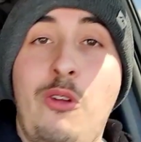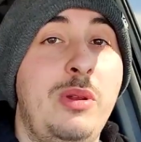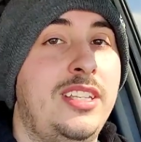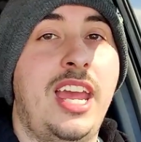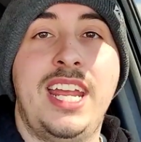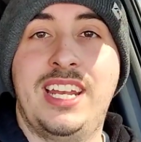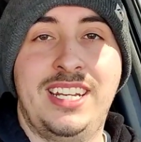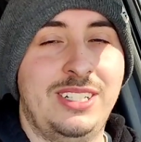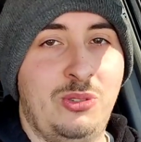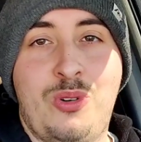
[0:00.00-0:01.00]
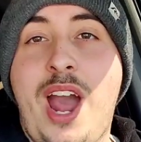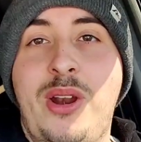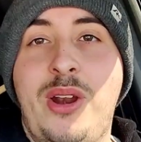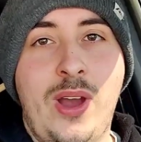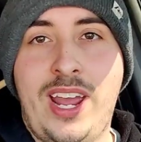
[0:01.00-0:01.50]
be taken
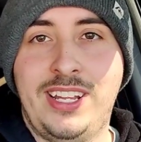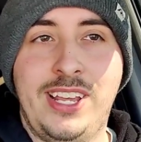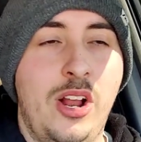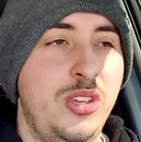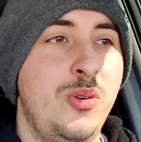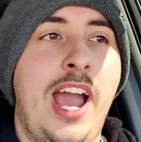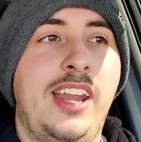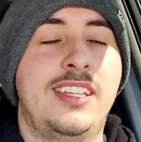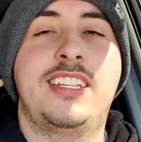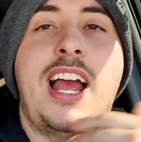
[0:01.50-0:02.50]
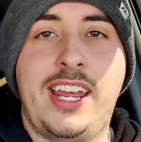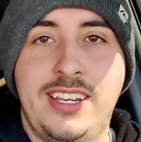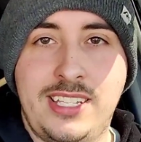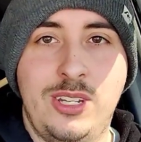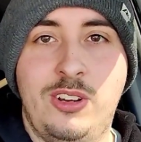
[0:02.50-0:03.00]
right away. You had
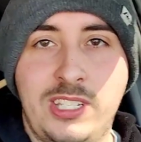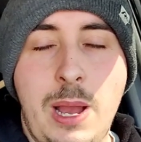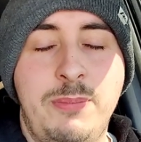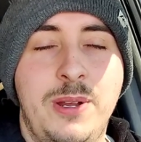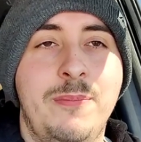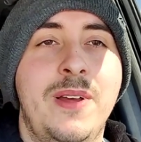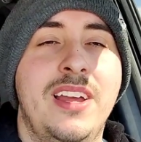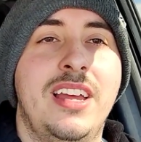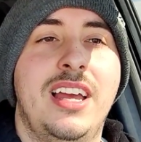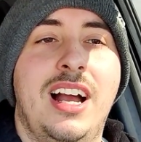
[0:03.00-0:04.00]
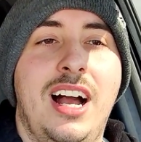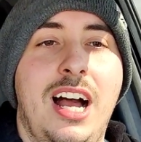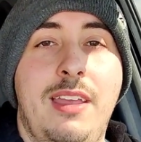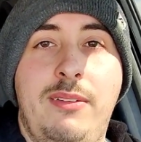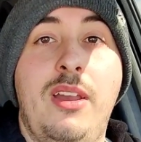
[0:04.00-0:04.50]
seconds to accept them.
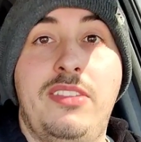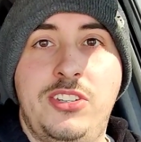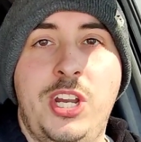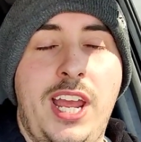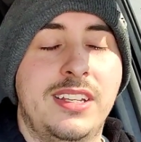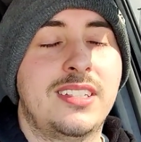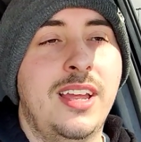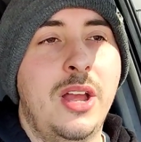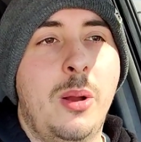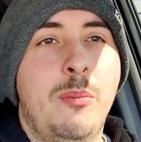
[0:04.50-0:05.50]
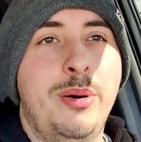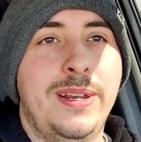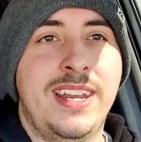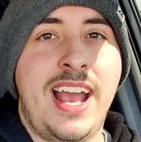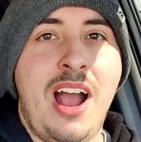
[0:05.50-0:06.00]
If you had the chance, but
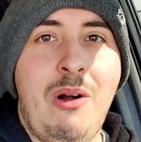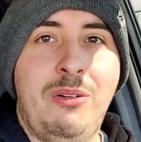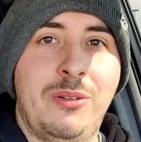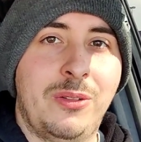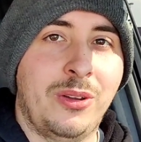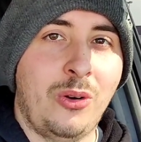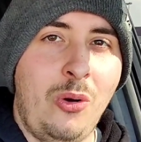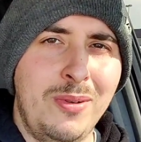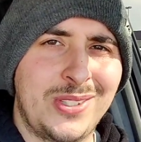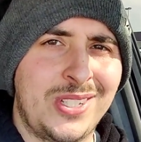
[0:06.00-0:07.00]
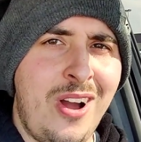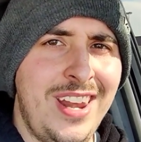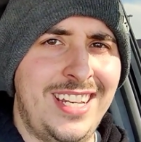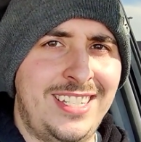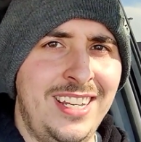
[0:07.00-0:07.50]
now they're almost
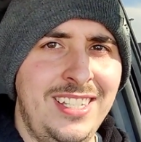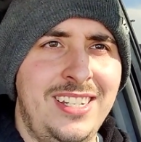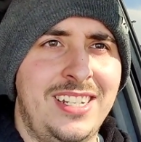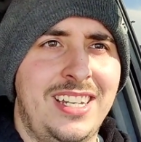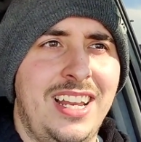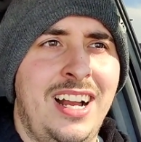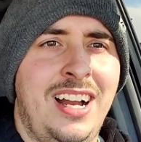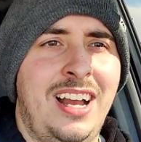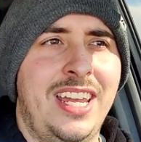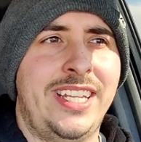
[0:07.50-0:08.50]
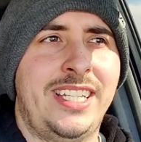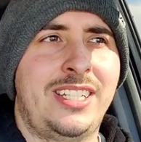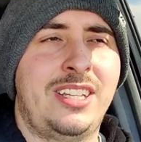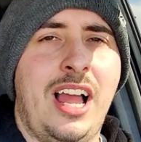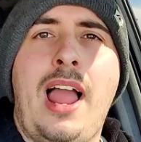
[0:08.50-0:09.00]
non-existent.
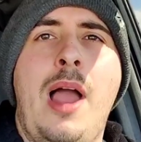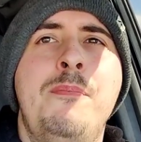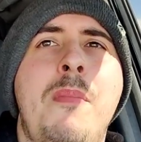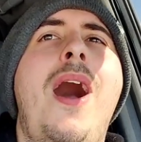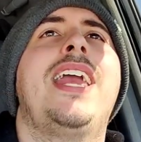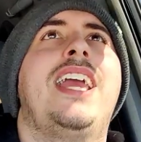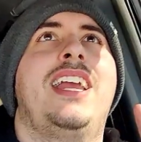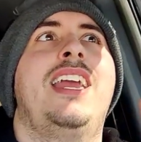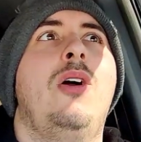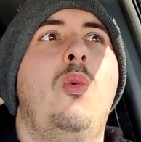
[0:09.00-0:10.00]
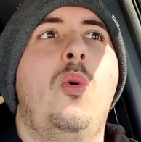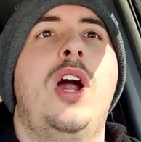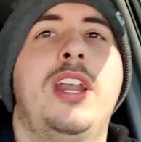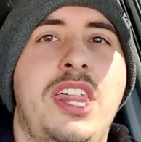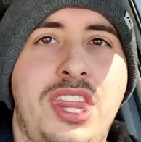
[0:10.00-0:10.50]
I might get
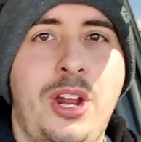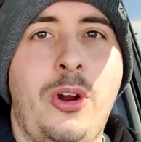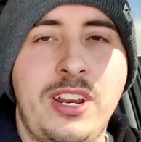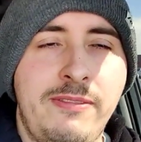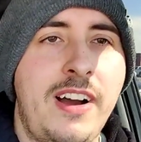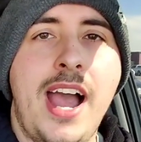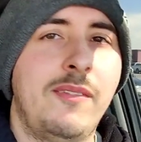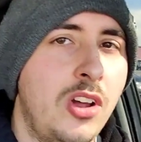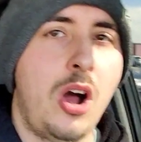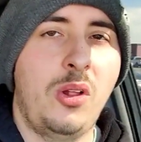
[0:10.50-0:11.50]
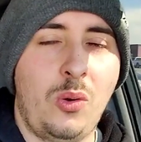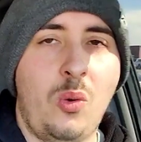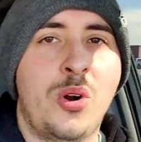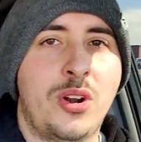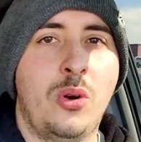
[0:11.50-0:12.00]
one $35
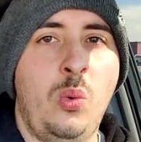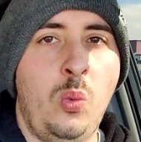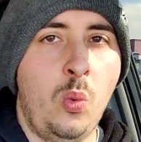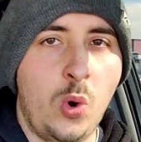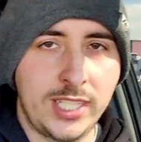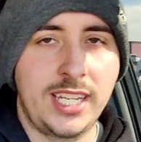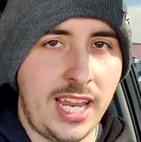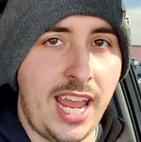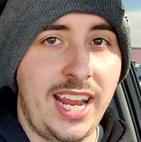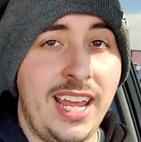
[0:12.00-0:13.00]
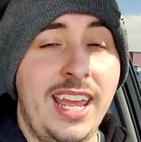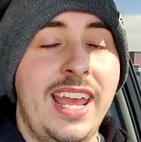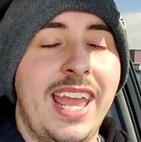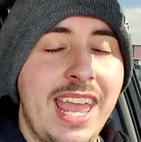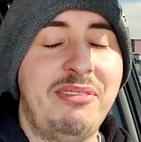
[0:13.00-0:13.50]
order once a day
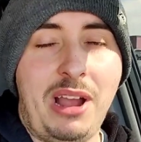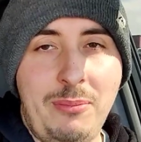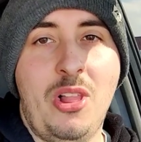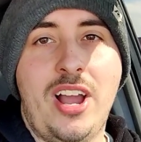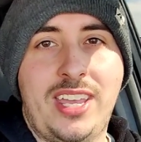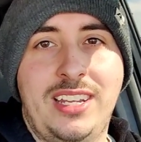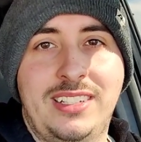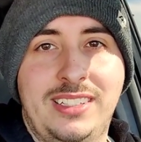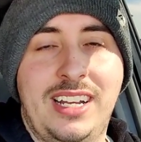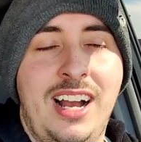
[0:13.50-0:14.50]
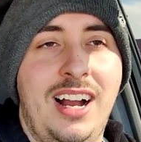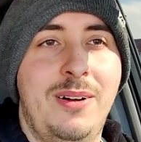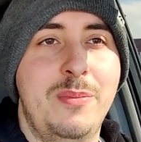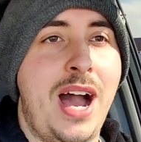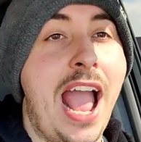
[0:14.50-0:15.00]
if I'm lucky.
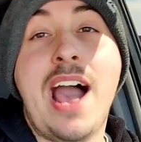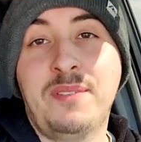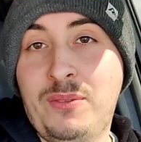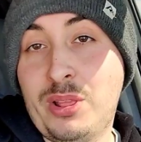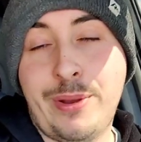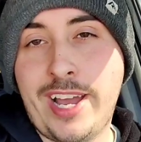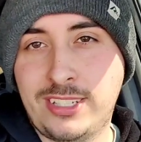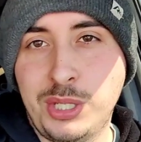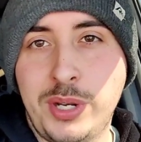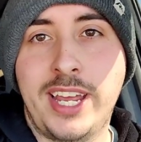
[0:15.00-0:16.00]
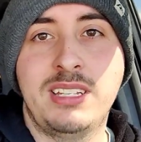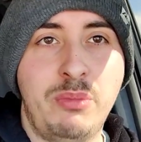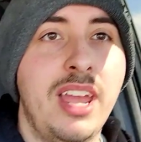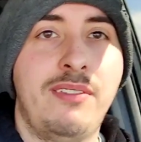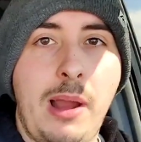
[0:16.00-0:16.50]
I haven't for the past 2 days,
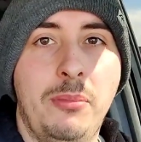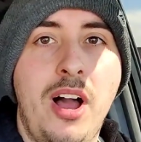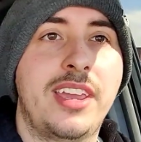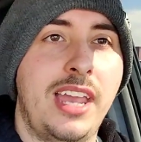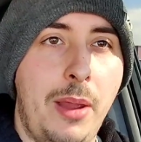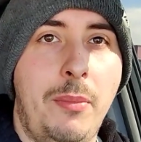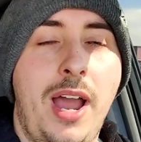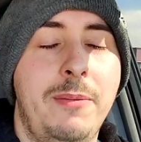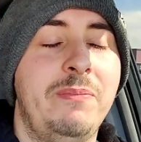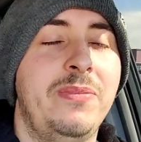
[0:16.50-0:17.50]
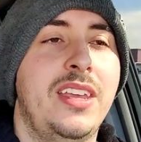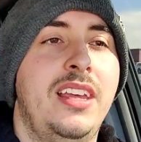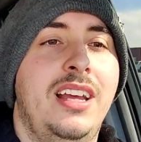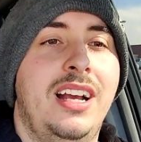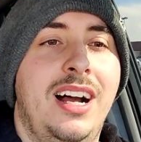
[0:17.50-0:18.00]
but if I'm lucky, I might.
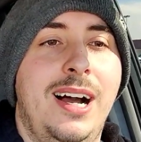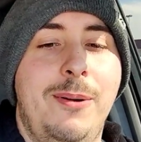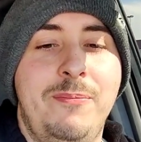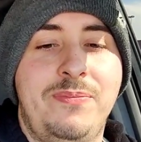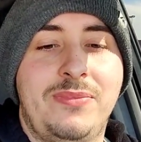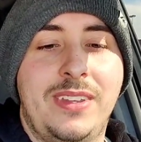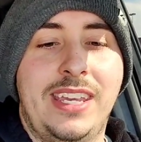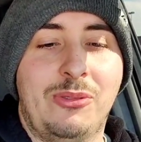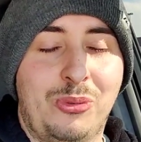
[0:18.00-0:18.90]
It